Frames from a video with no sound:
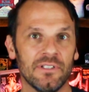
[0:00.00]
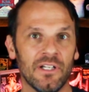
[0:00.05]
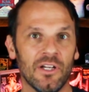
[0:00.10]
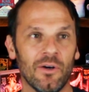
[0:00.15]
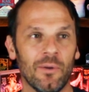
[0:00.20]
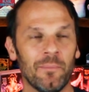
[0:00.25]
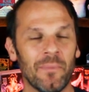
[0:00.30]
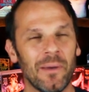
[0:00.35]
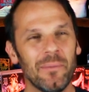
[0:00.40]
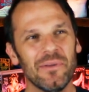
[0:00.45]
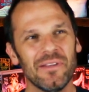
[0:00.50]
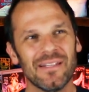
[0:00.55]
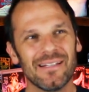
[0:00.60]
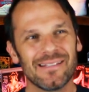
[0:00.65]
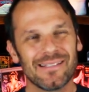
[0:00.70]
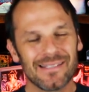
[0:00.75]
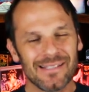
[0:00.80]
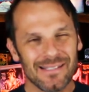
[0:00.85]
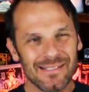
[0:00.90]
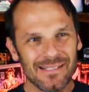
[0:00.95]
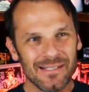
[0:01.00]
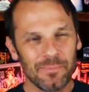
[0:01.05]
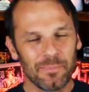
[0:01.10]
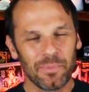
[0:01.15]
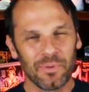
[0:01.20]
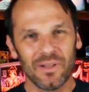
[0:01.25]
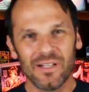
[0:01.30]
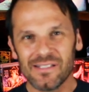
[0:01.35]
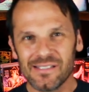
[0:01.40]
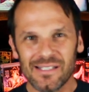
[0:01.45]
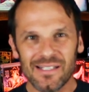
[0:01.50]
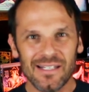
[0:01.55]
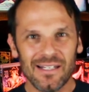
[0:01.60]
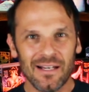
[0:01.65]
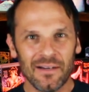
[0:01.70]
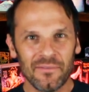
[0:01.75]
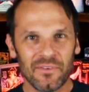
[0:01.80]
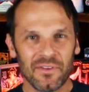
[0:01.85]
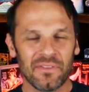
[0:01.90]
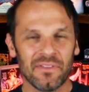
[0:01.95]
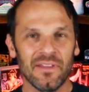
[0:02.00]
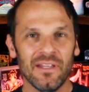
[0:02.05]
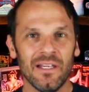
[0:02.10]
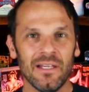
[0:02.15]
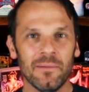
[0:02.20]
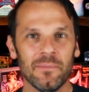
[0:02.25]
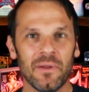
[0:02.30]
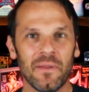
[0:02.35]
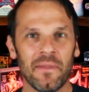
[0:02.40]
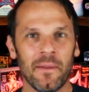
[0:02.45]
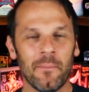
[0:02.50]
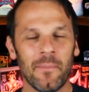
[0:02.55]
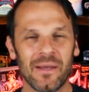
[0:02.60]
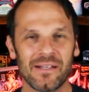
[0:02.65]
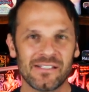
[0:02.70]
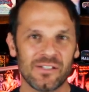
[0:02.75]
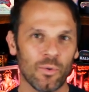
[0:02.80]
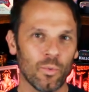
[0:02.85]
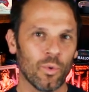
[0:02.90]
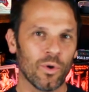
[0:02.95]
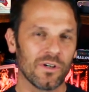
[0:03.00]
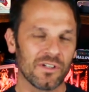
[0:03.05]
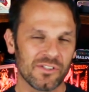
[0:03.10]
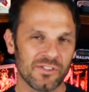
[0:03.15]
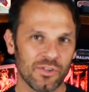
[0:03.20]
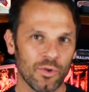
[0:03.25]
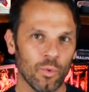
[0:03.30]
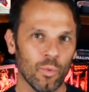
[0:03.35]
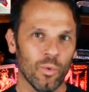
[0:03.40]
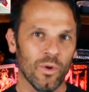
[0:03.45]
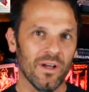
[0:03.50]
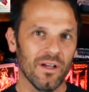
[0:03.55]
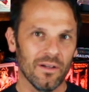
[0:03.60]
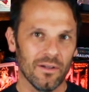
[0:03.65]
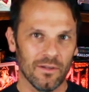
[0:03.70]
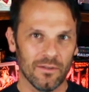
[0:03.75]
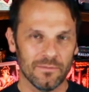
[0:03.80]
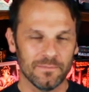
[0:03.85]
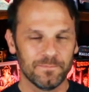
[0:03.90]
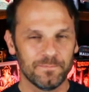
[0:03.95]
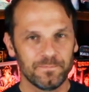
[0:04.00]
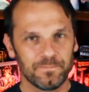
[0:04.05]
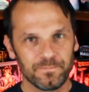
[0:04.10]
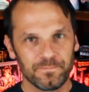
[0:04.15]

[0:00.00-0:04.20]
You know, maybe this is the simplicity of the theme that makes it work so well.